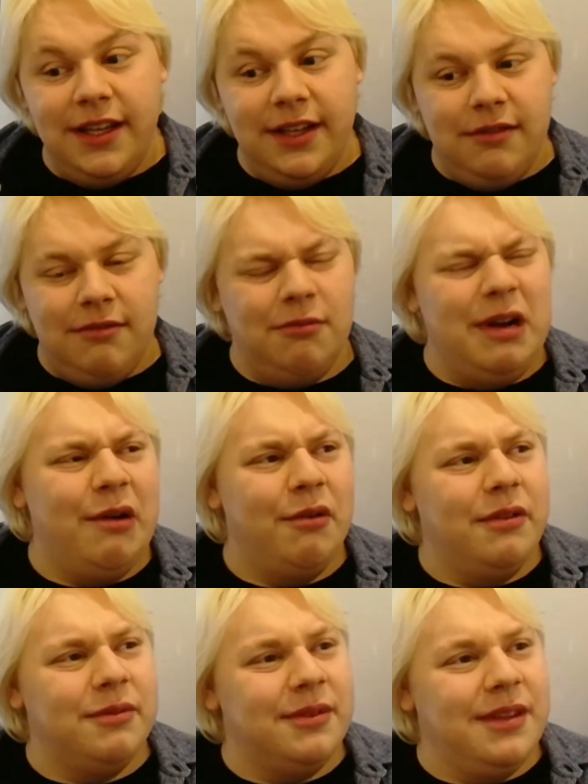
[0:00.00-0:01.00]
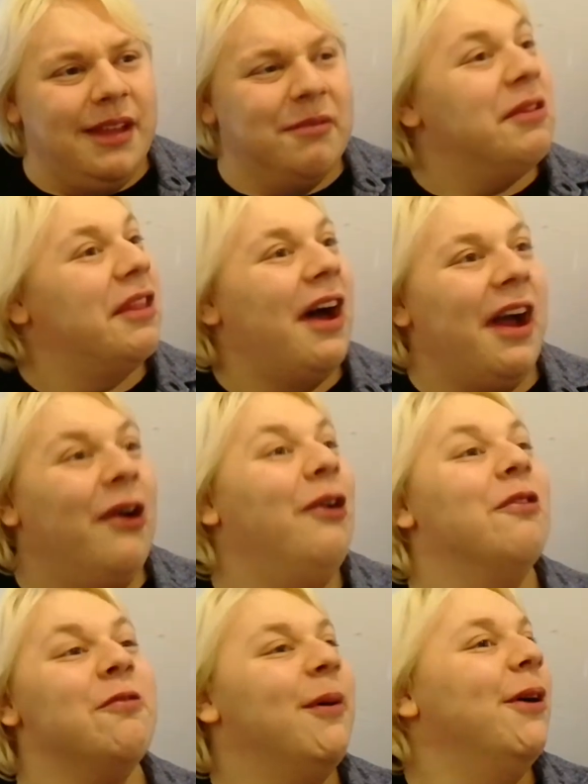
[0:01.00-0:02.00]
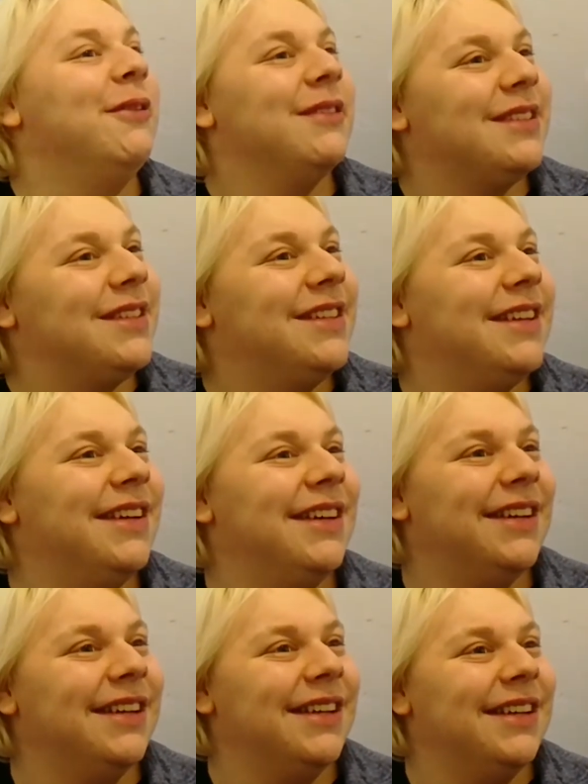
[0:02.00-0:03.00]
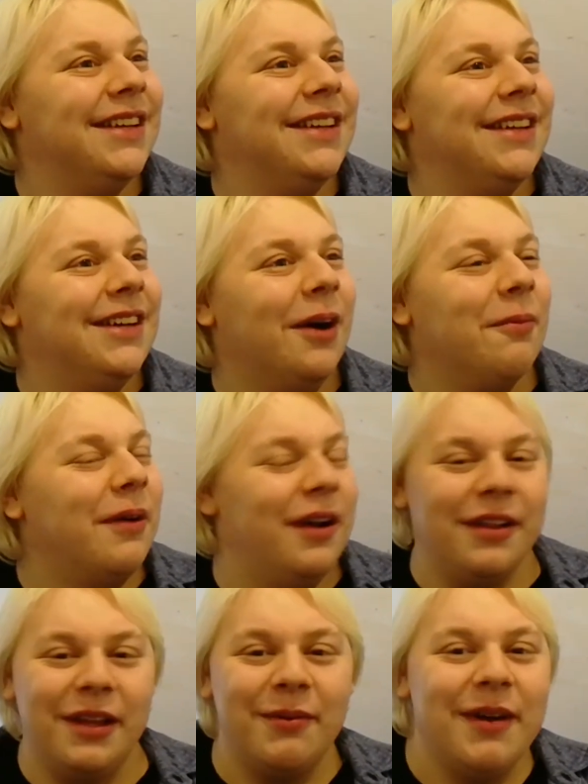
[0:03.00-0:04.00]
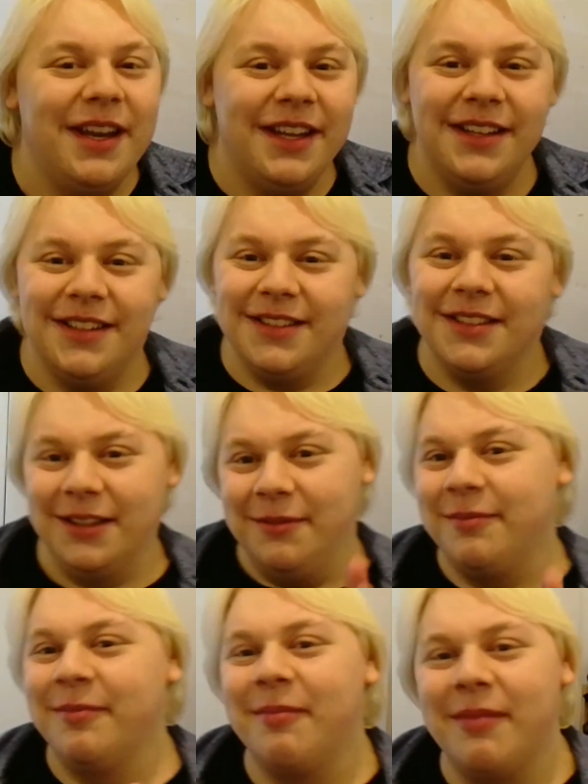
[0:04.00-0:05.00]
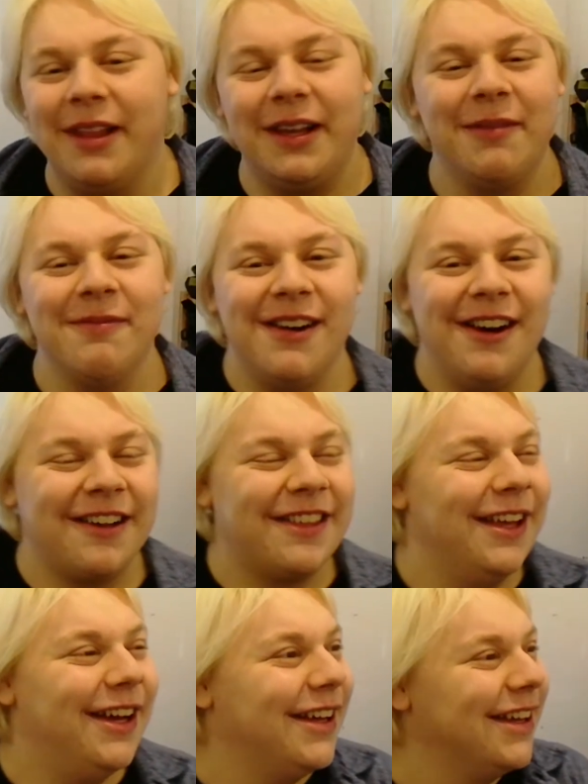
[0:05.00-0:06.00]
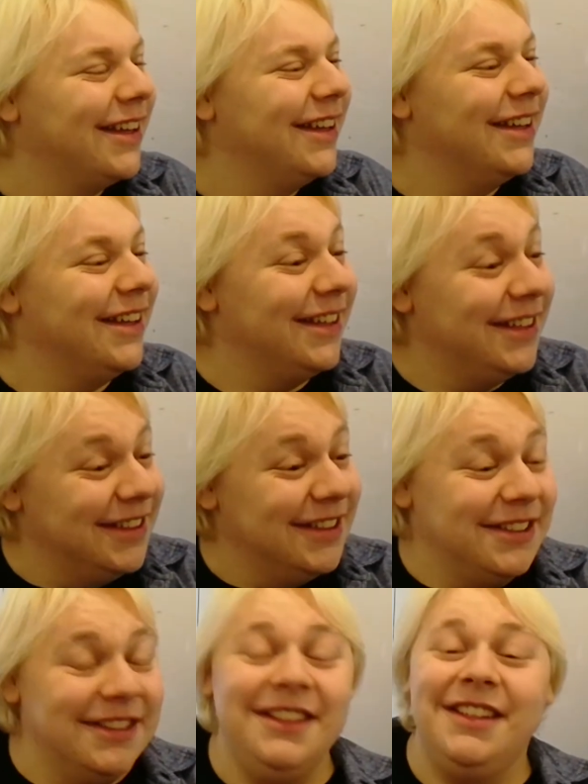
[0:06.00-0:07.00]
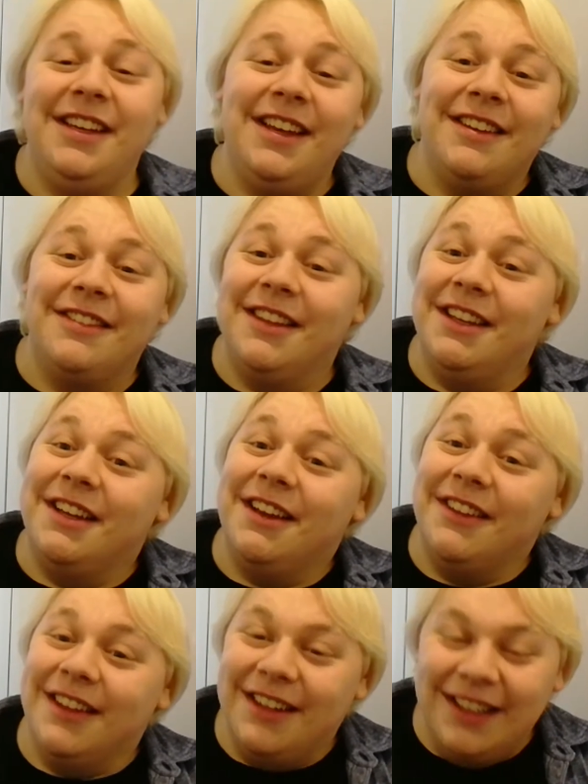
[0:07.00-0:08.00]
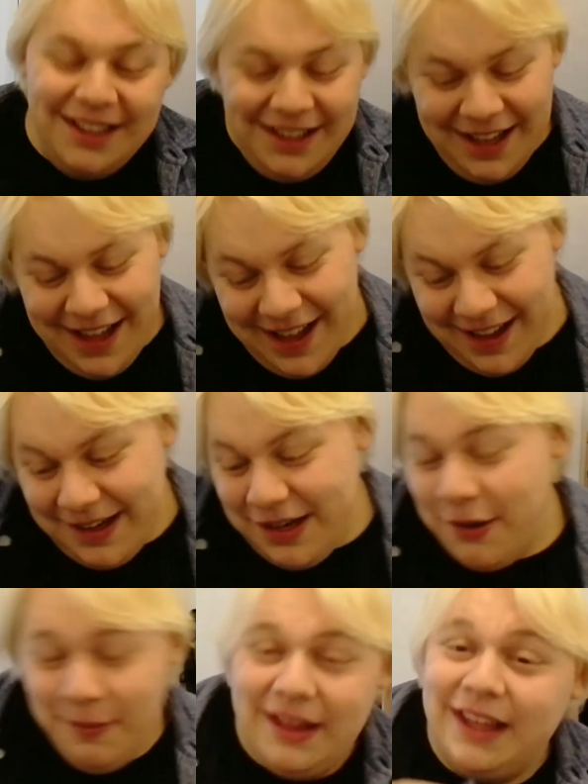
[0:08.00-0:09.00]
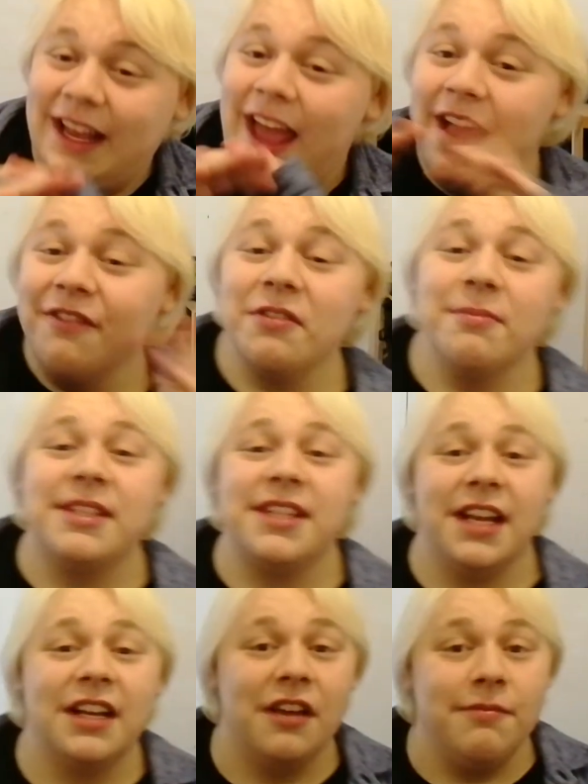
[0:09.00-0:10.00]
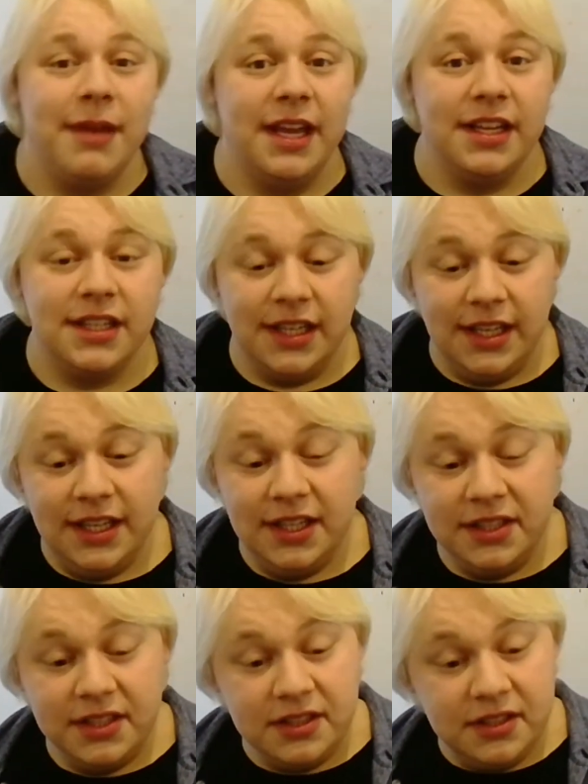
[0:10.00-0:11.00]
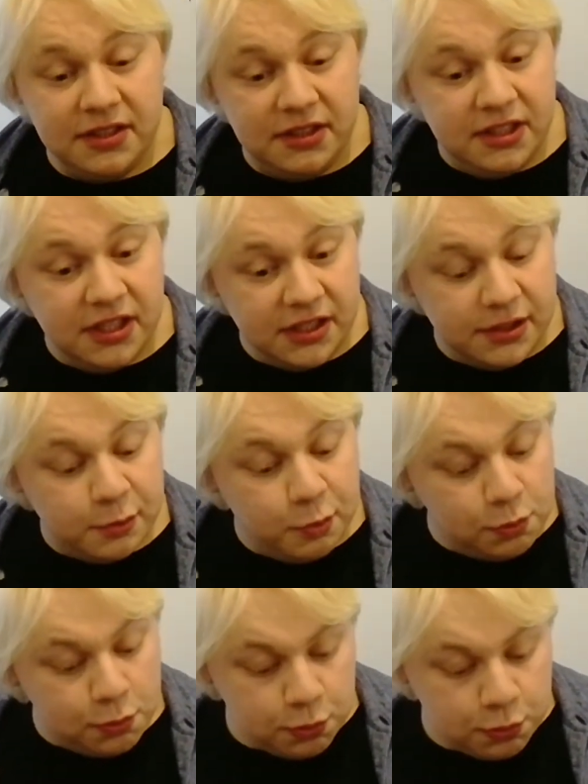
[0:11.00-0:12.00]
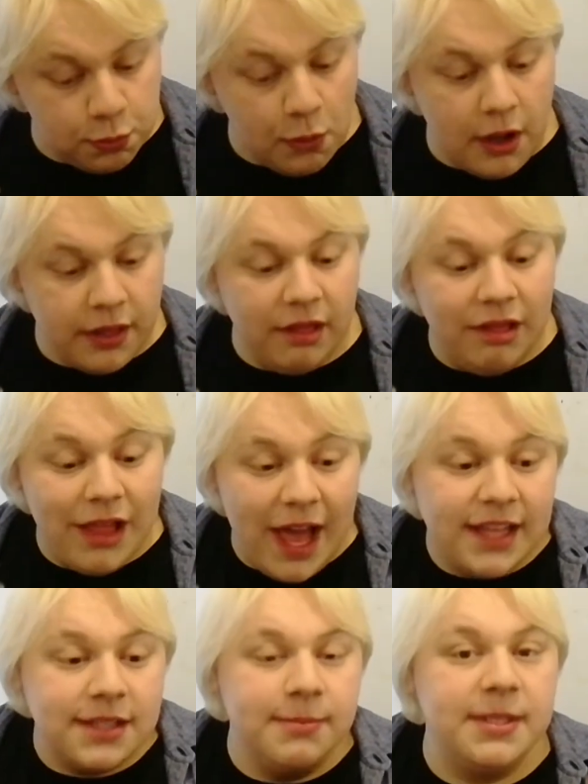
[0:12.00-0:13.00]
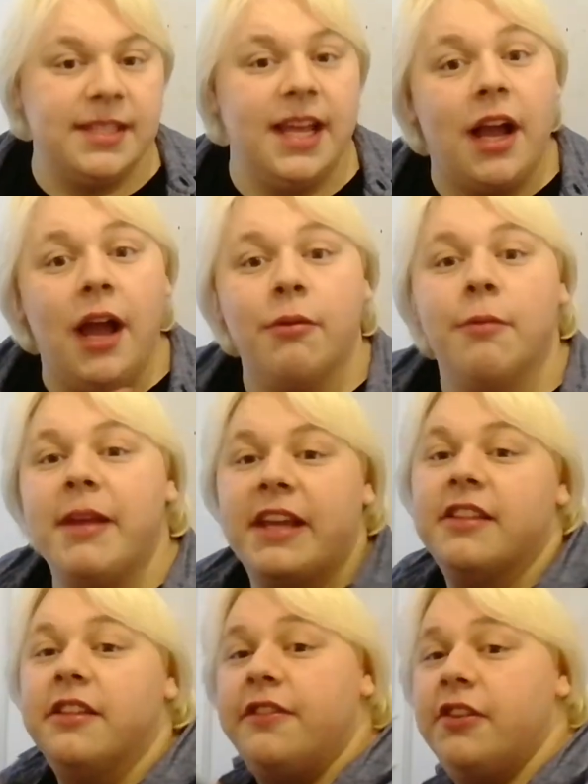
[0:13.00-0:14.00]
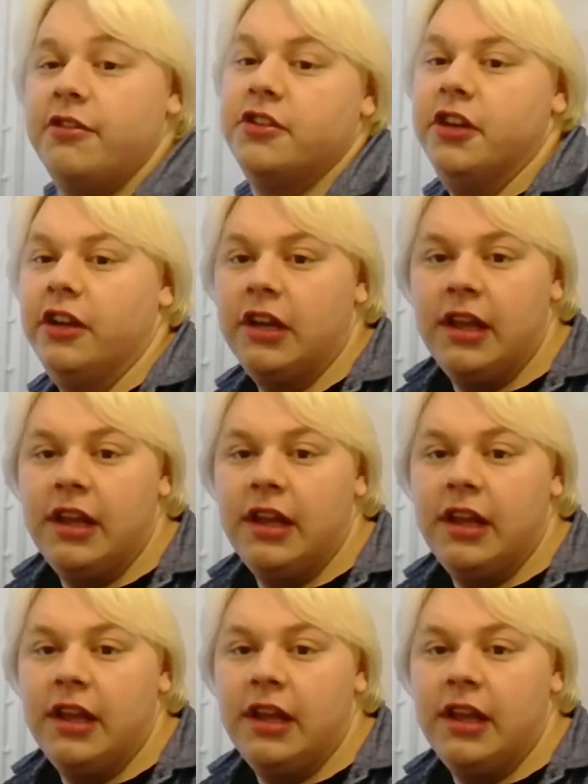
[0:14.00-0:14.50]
Wow, I almost unwittingly went into Lincoln Park there. Yeah, there you go then. No, but like every mistake I've made is just one less mistake I will make in the future,